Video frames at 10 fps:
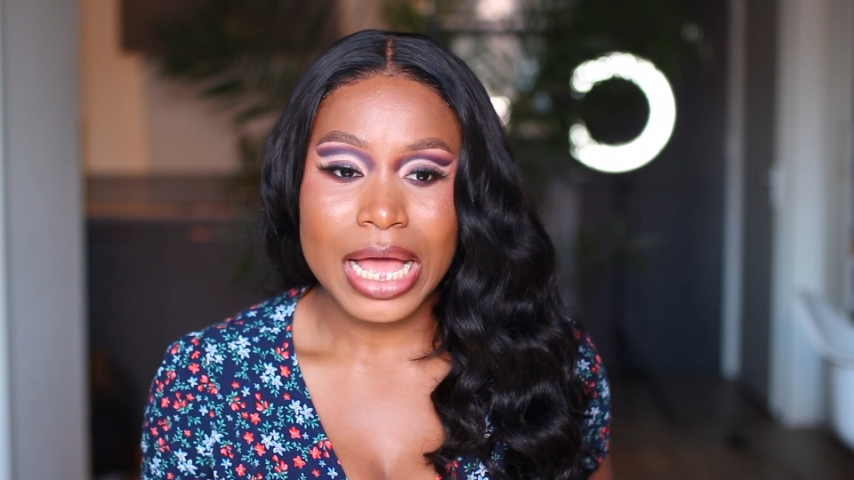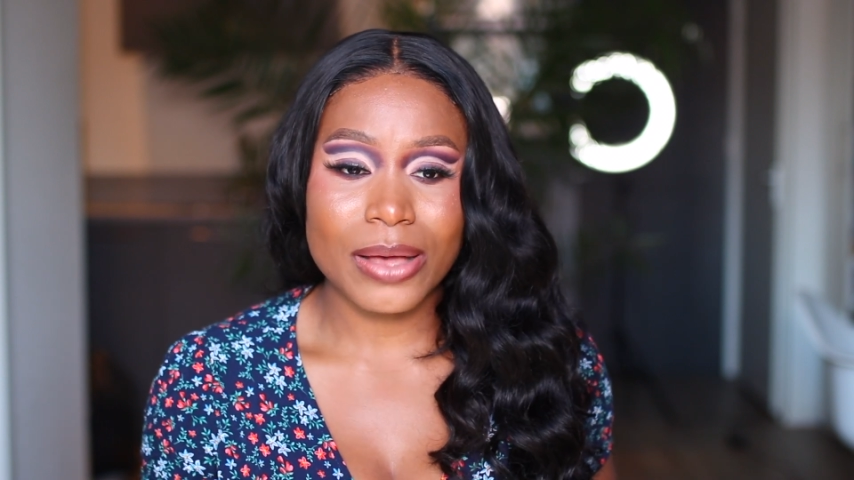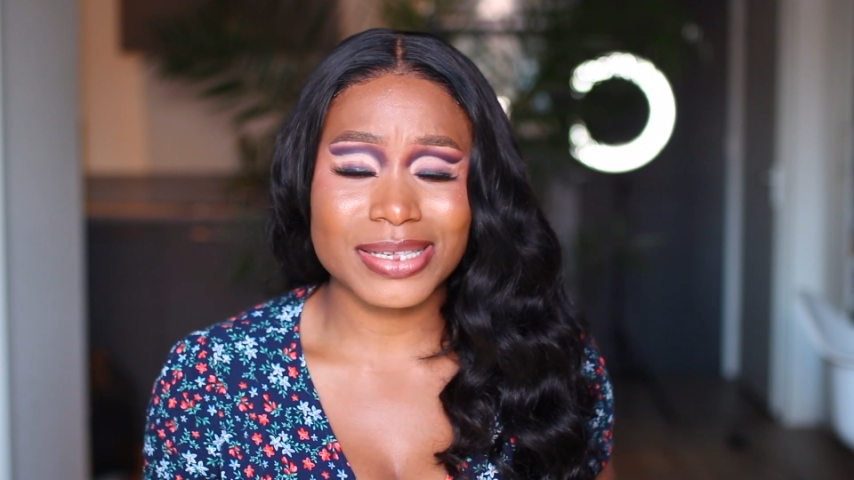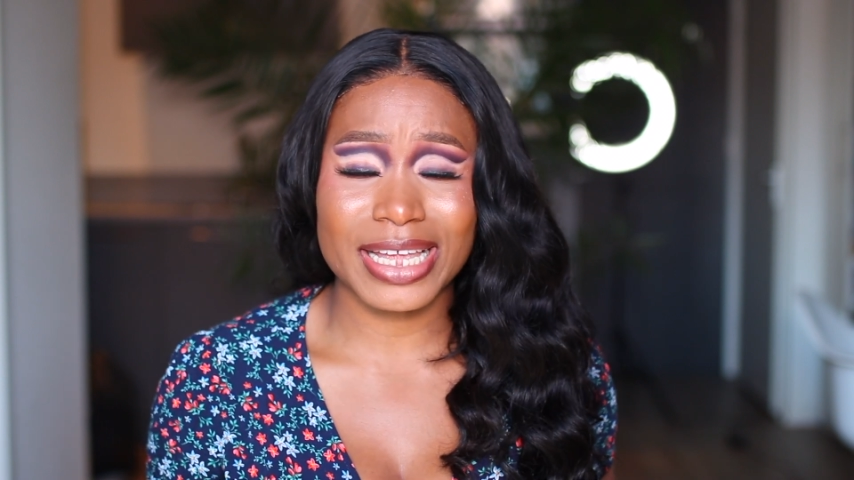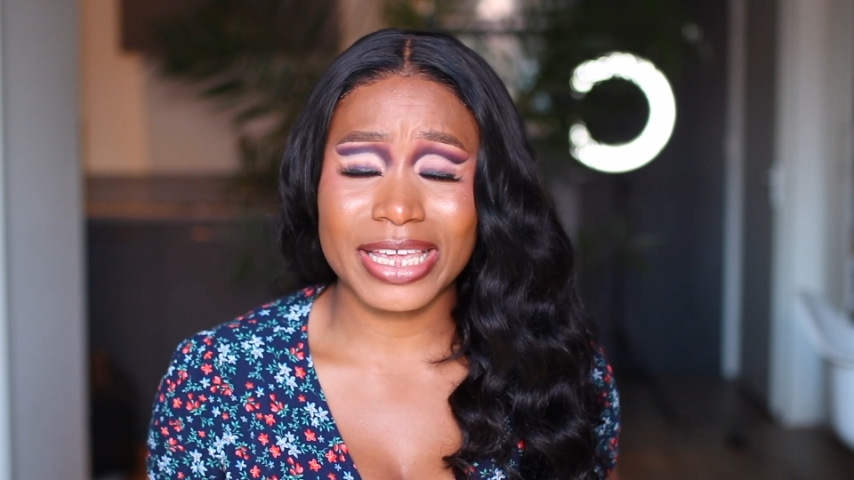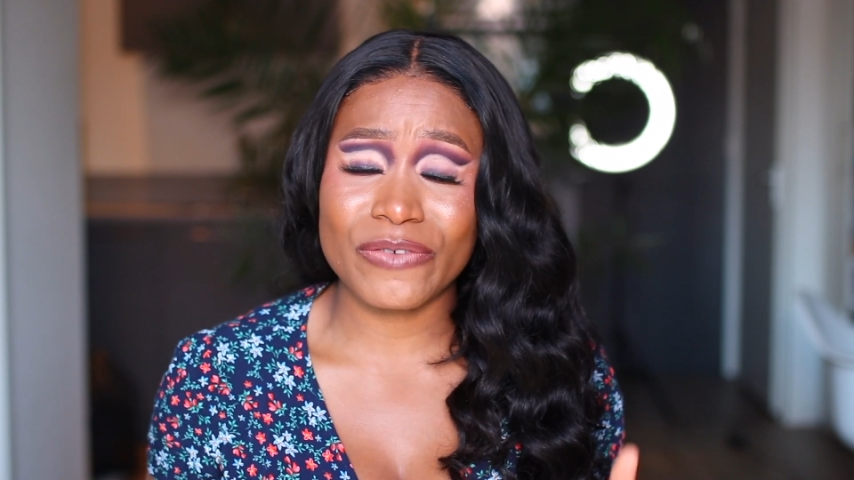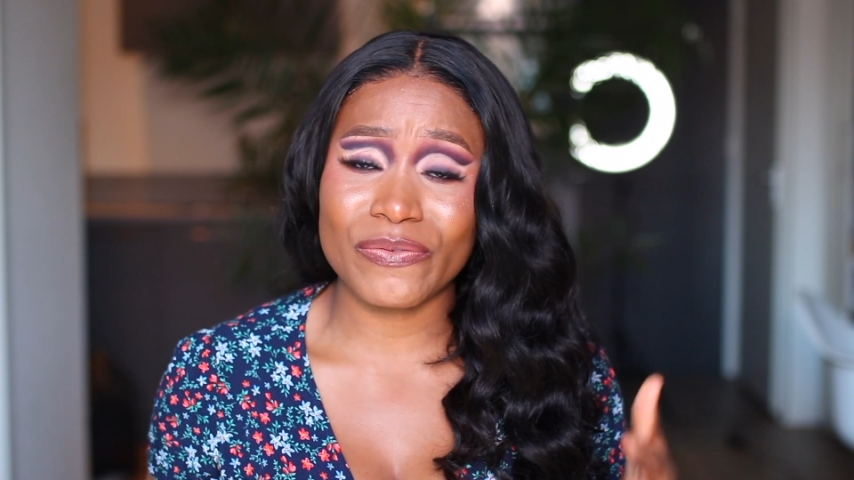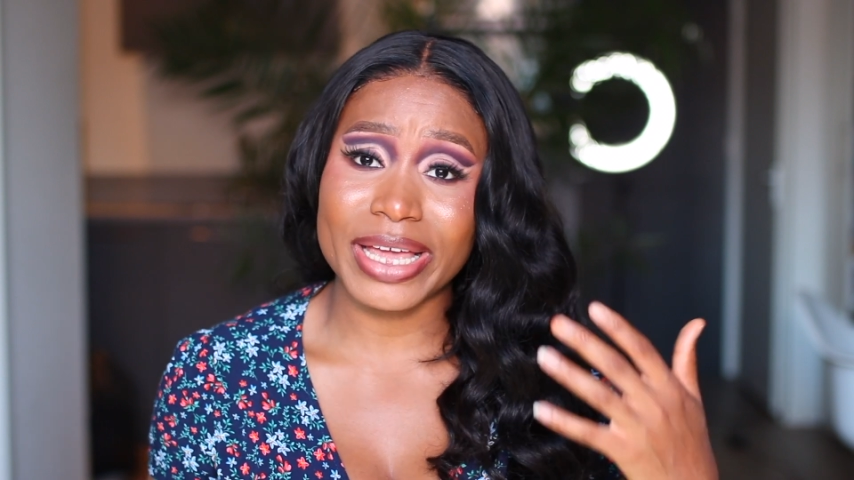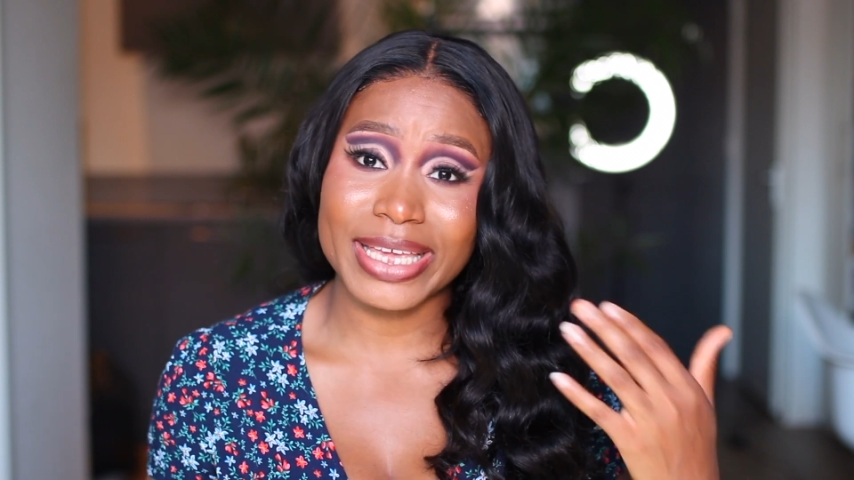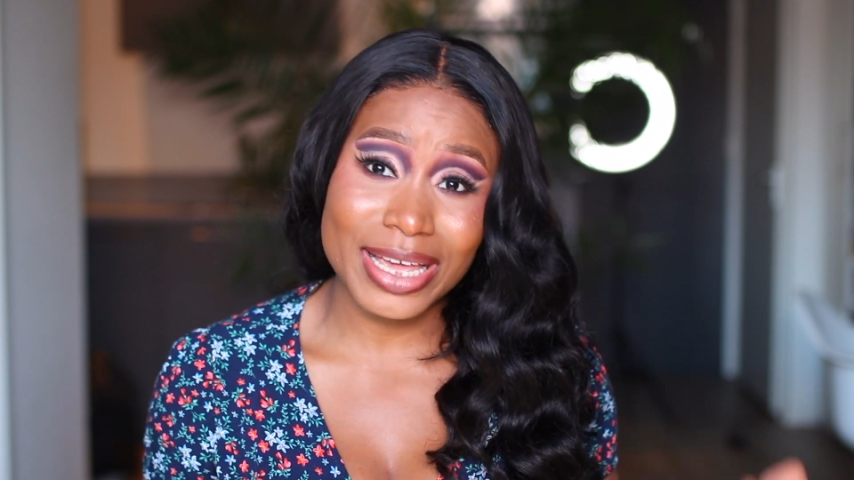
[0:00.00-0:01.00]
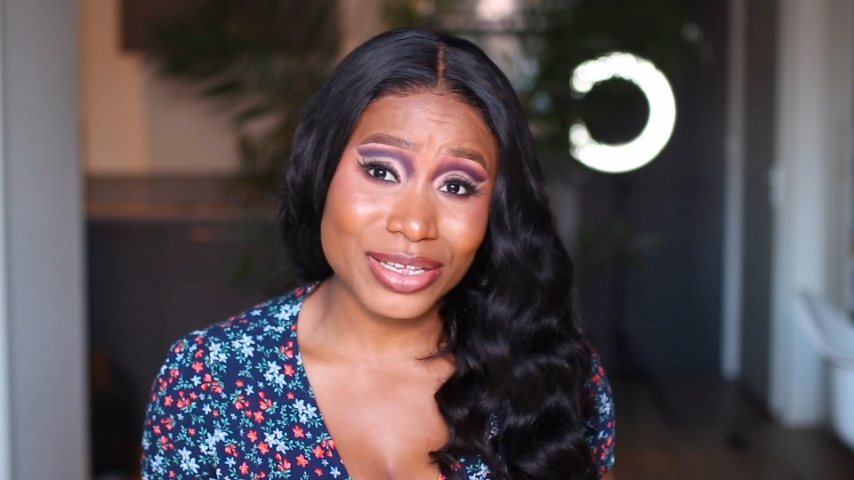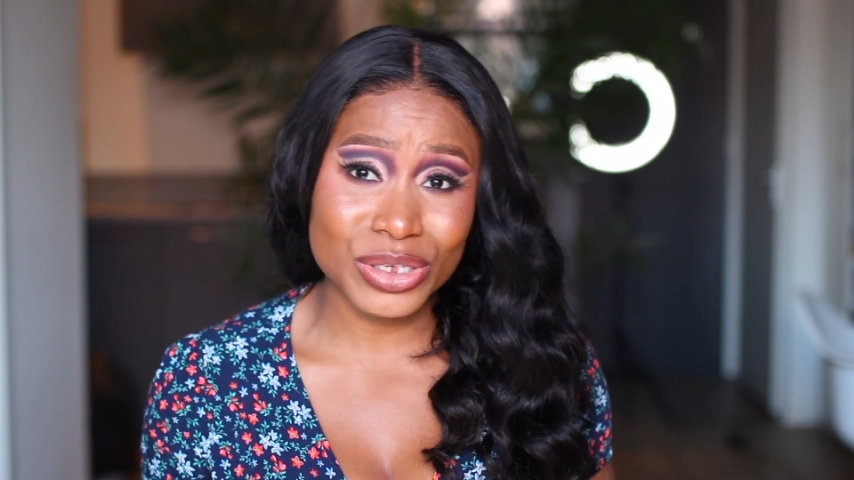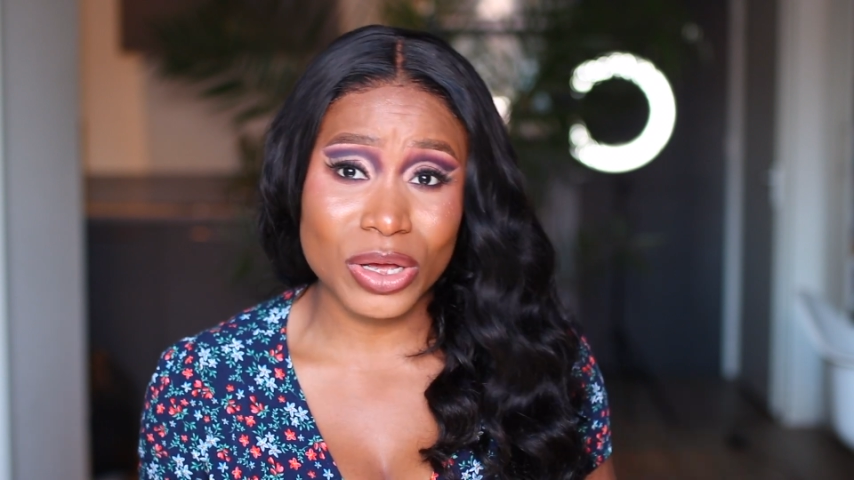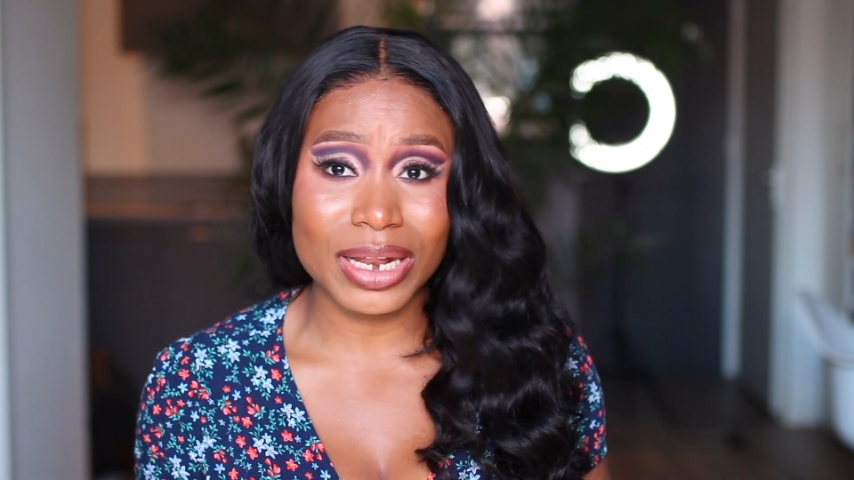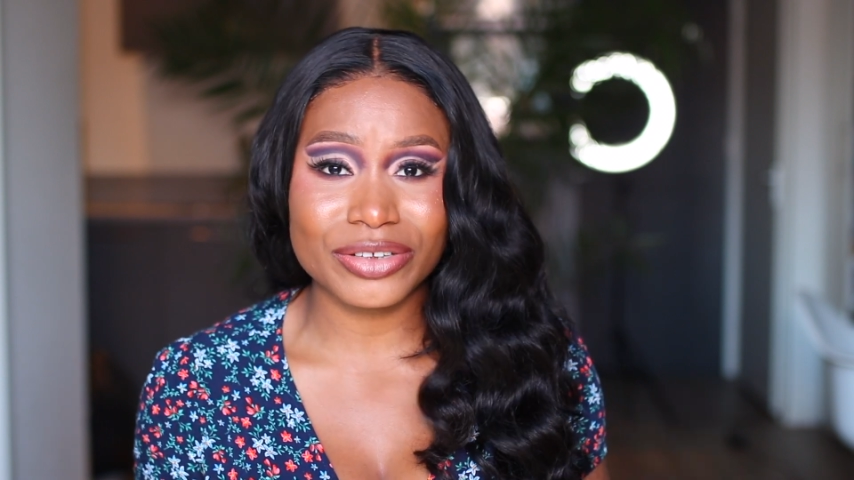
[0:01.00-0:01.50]
I was like, if I get a
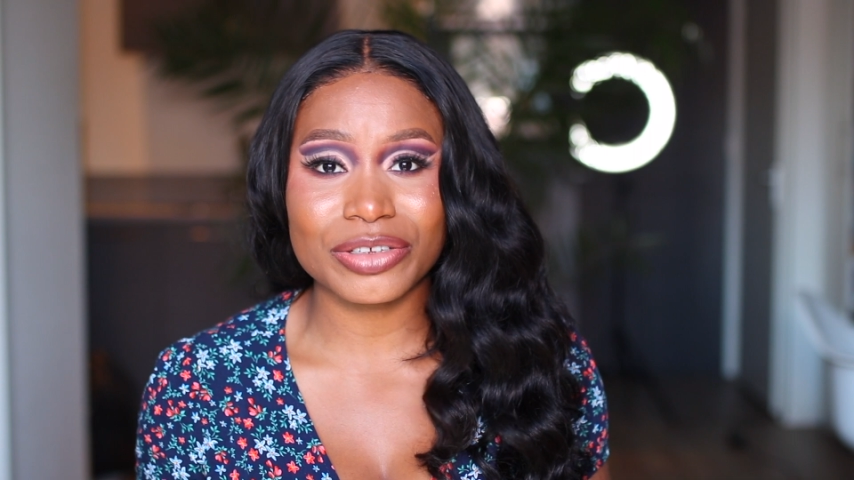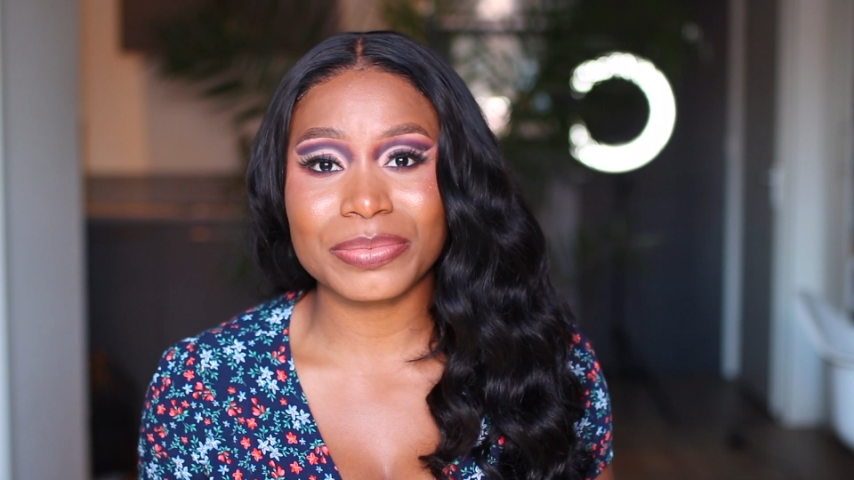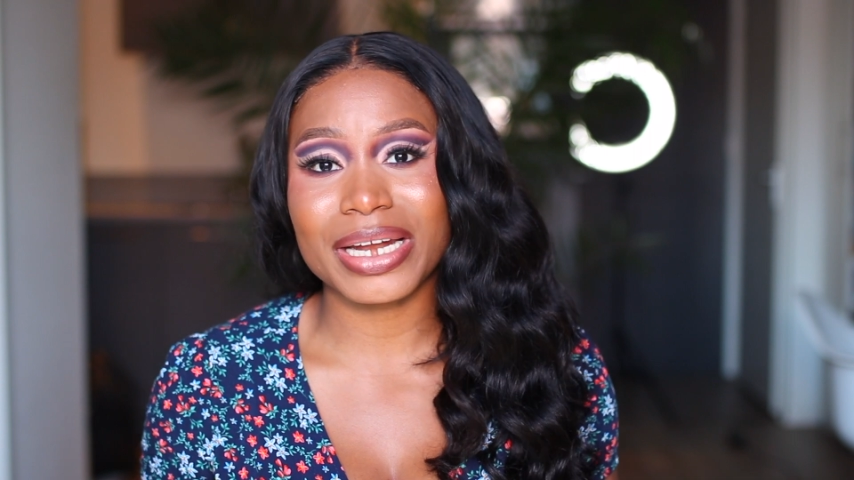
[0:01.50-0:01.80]
scholarship,